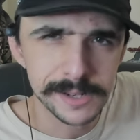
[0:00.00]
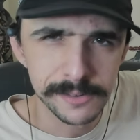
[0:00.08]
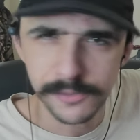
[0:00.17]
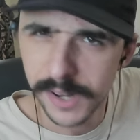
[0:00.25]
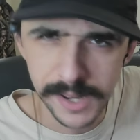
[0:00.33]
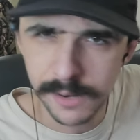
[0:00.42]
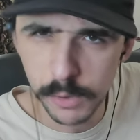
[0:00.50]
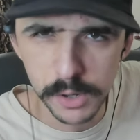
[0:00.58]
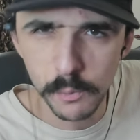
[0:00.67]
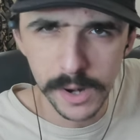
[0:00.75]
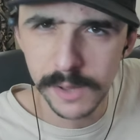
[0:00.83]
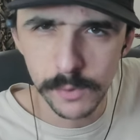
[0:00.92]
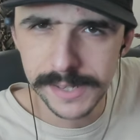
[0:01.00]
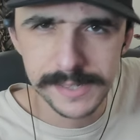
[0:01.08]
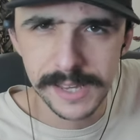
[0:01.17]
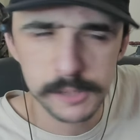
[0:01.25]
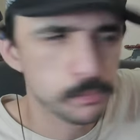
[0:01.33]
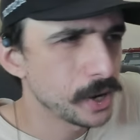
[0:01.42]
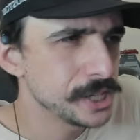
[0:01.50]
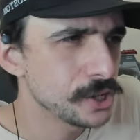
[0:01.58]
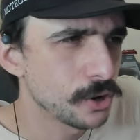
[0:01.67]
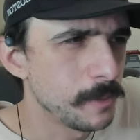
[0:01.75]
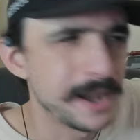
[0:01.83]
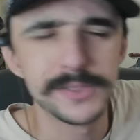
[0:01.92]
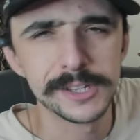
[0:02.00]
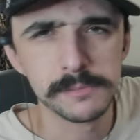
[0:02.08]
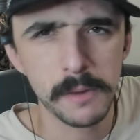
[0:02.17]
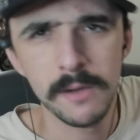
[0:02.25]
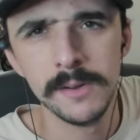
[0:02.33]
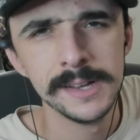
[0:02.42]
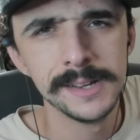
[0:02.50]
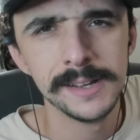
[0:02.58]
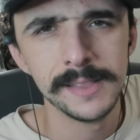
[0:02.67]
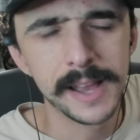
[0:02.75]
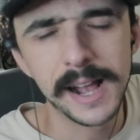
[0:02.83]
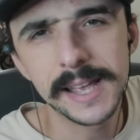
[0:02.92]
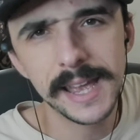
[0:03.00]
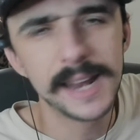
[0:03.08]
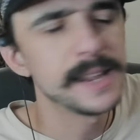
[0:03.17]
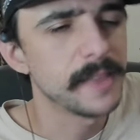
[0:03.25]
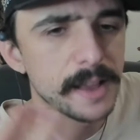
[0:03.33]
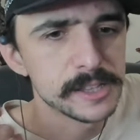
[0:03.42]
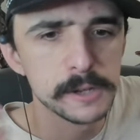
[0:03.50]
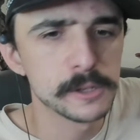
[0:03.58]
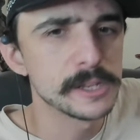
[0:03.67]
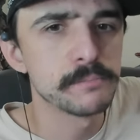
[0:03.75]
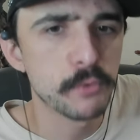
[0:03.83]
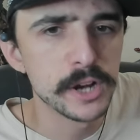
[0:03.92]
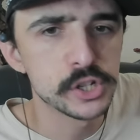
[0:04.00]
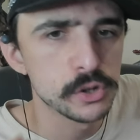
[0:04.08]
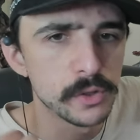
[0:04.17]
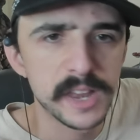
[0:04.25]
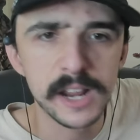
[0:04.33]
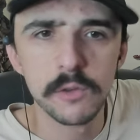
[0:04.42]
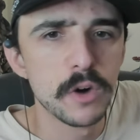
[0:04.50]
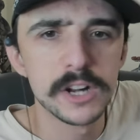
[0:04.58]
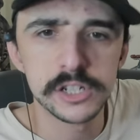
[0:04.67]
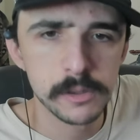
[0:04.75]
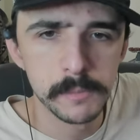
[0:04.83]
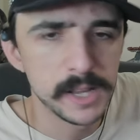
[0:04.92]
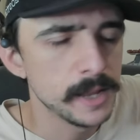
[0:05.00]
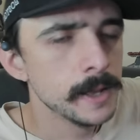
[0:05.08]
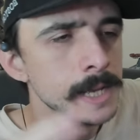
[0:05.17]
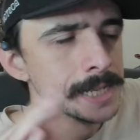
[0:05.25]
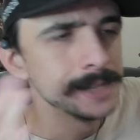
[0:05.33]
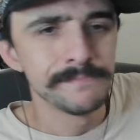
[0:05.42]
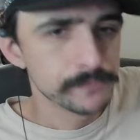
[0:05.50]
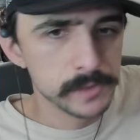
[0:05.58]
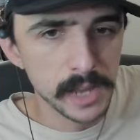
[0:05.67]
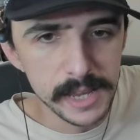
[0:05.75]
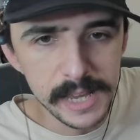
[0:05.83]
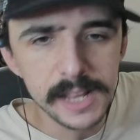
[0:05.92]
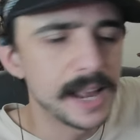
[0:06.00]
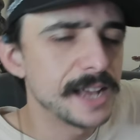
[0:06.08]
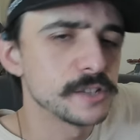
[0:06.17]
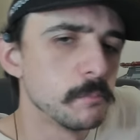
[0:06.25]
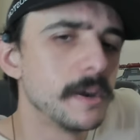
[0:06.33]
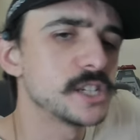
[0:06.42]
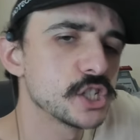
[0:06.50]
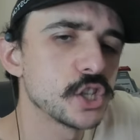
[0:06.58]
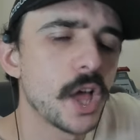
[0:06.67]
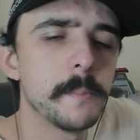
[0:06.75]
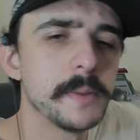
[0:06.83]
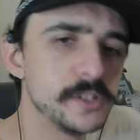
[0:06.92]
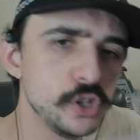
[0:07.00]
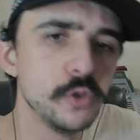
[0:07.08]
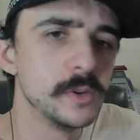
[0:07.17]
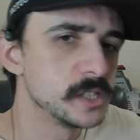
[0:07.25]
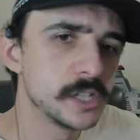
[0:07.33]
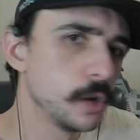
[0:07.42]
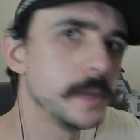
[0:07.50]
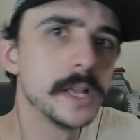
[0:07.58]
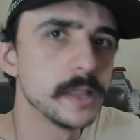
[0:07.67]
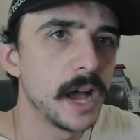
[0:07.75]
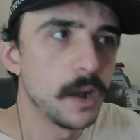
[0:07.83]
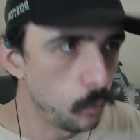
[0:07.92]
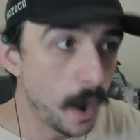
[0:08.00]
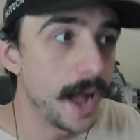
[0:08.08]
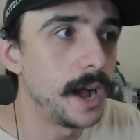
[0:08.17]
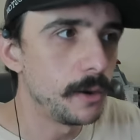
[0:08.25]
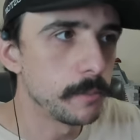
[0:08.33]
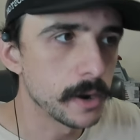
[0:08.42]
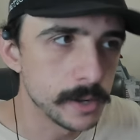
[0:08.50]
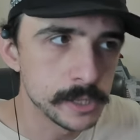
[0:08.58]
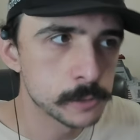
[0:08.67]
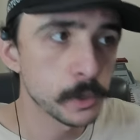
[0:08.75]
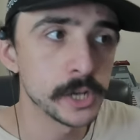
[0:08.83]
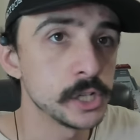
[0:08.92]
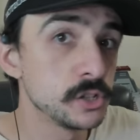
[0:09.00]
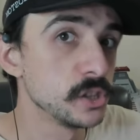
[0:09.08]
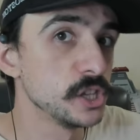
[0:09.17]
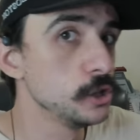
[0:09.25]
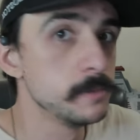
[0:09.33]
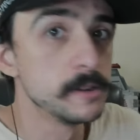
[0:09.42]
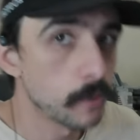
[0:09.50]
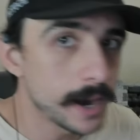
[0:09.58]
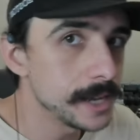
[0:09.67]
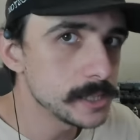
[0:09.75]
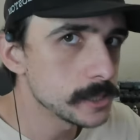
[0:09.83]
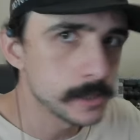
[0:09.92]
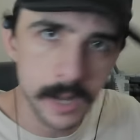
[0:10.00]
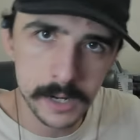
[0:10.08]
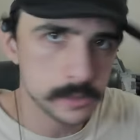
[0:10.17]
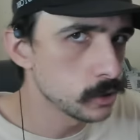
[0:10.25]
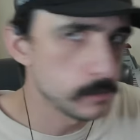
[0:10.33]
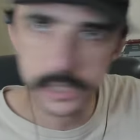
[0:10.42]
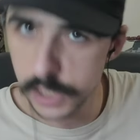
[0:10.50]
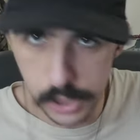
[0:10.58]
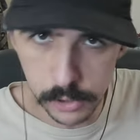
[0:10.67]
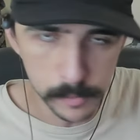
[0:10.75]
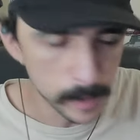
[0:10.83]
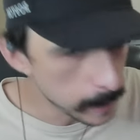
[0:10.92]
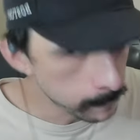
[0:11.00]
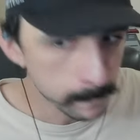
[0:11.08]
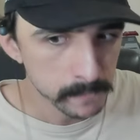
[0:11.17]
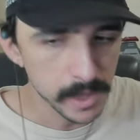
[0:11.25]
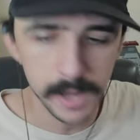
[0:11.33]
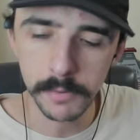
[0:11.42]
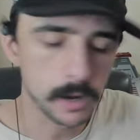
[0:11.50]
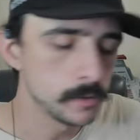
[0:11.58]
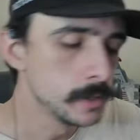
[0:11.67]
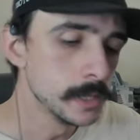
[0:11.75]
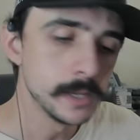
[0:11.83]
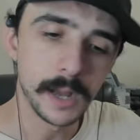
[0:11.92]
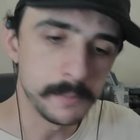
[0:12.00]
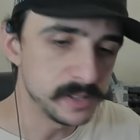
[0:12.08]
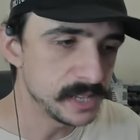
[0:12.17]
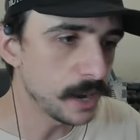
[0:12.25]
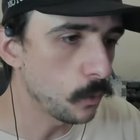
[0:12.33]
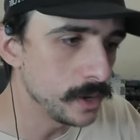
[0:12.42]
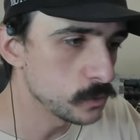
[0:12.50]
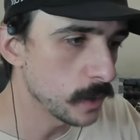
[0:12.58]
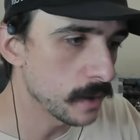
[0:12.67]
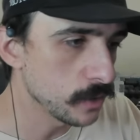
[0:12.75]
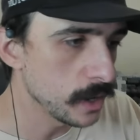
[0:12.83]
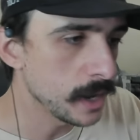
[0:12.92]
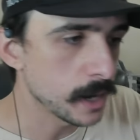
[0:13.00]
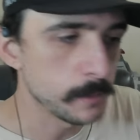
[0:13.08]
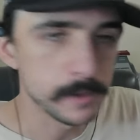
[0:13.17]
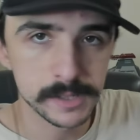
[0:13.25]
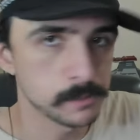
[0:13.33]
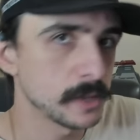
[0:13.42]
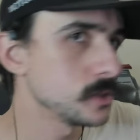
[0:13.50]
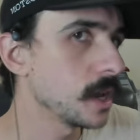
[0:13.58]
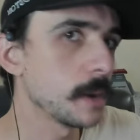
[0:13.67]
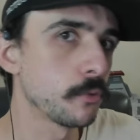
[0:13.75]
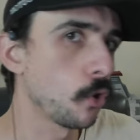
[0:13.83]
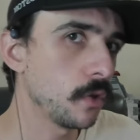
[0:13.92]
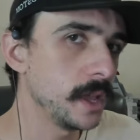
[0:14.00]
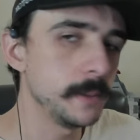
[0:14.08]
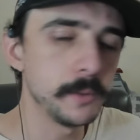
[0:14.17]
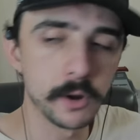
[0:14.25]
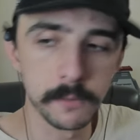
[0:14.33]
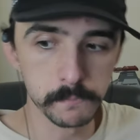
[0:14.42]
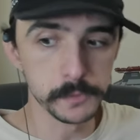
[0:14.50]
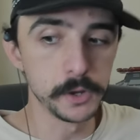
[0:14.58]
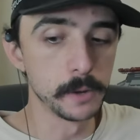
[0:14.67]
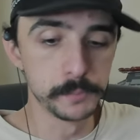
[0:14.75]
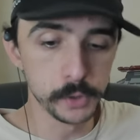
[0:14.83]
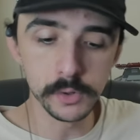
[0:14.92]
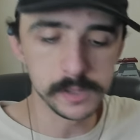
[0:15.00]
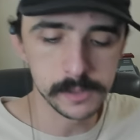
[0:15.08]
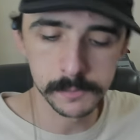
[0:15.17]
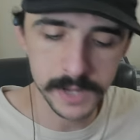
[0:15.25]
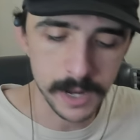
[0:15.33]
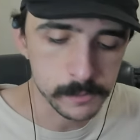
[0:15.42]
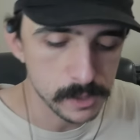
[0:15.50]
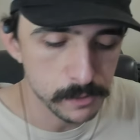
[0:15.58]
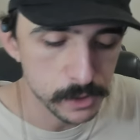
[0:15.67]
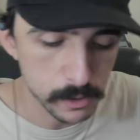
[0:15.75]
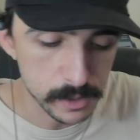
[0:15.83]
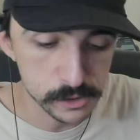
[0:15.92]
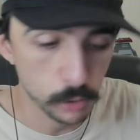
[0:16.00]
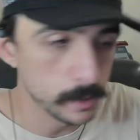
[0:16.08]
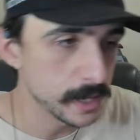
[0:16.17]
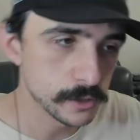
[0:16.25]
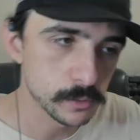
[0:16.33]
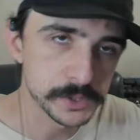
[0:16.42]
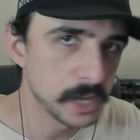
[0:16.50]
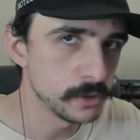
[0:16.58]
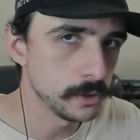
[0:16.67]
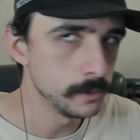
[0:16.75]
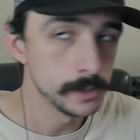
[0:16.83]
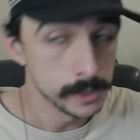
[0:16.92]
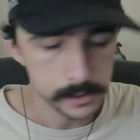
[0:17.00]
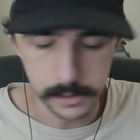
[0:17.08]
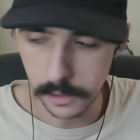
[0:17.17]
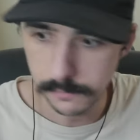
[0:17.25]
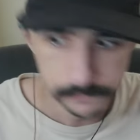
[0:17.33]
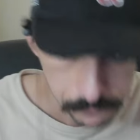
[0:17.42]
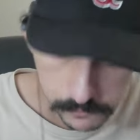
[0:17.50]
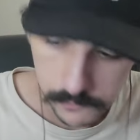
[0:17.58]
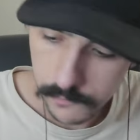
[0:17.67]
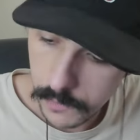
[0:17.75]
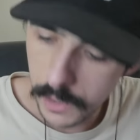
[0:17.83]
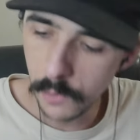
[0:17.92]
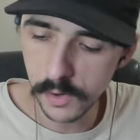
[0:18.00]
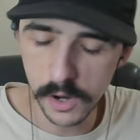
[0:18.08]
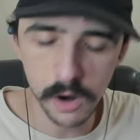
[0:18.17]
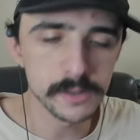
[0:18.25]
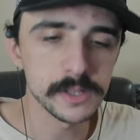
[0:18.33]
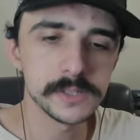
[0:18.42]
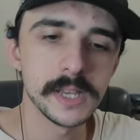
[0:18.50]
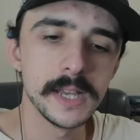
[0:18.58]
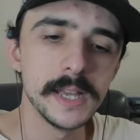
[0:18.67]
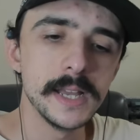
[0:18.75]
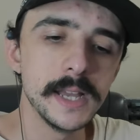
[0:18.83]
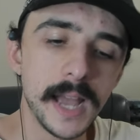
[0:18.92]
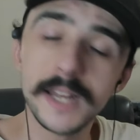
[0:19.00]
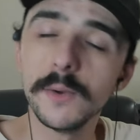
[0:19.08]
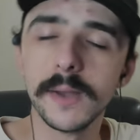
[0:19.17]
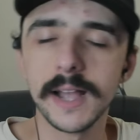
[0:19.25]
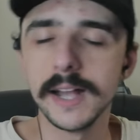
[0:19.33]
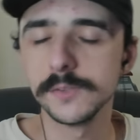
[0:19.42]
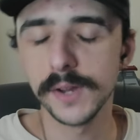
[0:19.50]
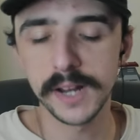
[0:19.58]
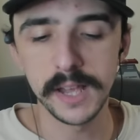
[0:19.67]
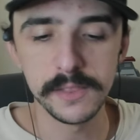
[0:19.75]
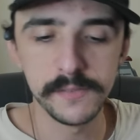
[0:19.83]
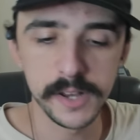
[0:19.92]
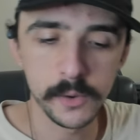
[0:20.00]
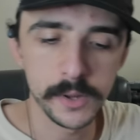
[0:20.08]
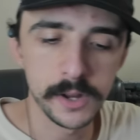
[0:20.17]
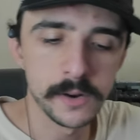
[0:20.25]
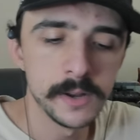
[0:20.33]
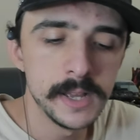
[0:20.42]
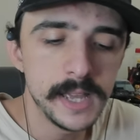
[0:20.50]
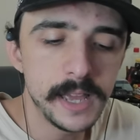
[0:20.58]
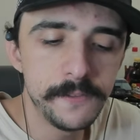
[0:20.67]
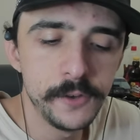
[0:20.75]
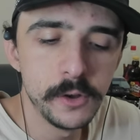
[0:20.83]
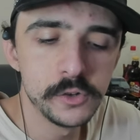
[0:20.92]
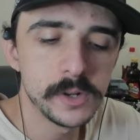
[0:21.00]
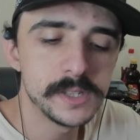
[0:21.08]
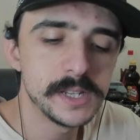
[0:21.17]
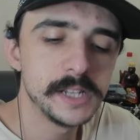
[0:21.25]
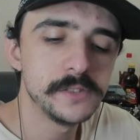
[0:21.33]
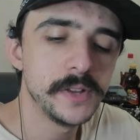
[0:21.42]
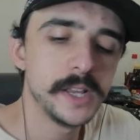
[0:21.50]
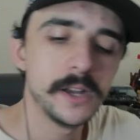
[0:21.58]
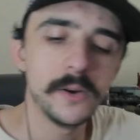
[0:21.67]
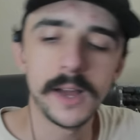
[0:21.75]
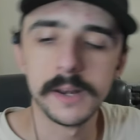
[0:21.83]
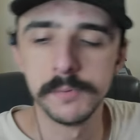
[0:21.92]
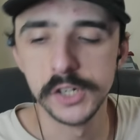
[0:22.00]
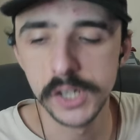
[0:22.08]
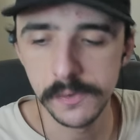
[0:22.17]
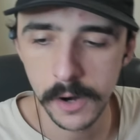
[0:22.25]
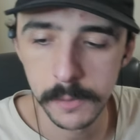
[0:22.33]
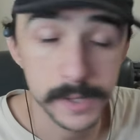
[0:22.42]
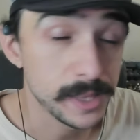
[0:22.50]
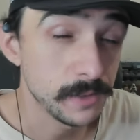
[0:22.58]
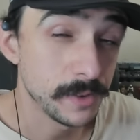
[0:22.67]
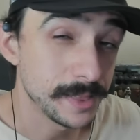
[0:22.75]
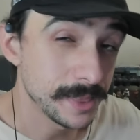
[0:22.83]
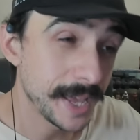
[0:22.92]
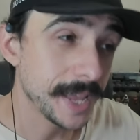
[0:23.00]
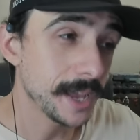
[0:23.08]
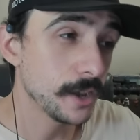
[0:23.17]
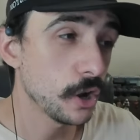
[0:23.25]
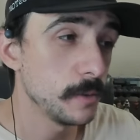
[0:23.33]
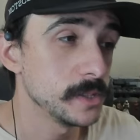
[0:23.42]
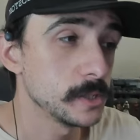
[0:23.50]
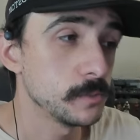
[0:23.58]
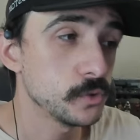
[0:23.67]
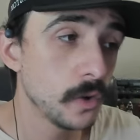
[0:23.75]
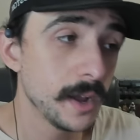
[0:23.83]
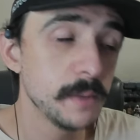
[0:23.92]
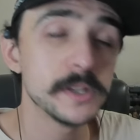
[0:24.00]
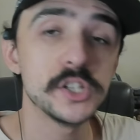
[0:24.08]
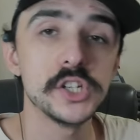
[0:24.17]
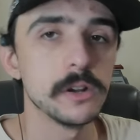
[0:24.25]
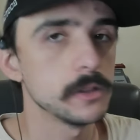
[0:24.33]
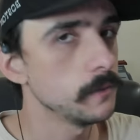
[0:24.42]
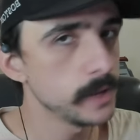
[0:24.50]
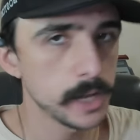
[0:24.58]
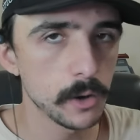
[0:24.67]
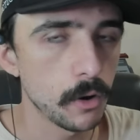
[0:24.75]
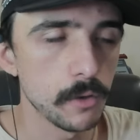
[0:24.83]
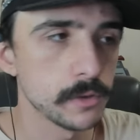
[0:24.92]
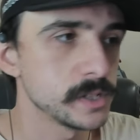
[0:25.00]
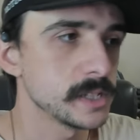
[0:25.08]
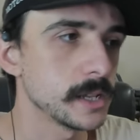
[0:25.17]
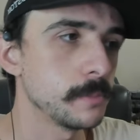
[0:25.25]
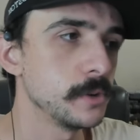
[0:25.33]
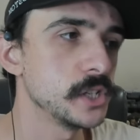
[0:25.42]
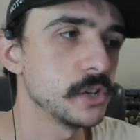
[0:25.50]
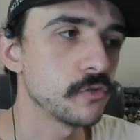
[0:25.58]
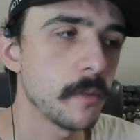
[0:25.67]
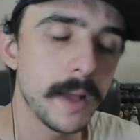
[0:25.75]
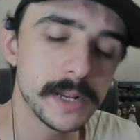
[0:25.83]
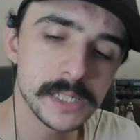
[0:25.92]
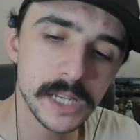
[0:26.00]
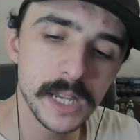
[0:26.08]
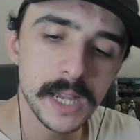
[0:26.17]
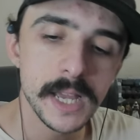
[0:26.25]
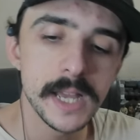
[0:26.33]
You're fucking... What, what, what is inspirational about this, bro? Like, I get it. Like, it's inspirational that I can watch somebody to eat as much slop as you and still be alive. Wow, bro. Inspiration to the human race. Not so much you, but hey, bro. I mean, take wins wherever you can get them. Sometimes you got to proclaim your, your beauty sometimes, even though, because nobody else will tell you. So, regardless. Anyway, guys, we're going to end the video here. If you enjoyed today's video, I'd appreciate if everybody leave a like, comment, subscribe, sharing the video, all those things I'd appreciate tremendously.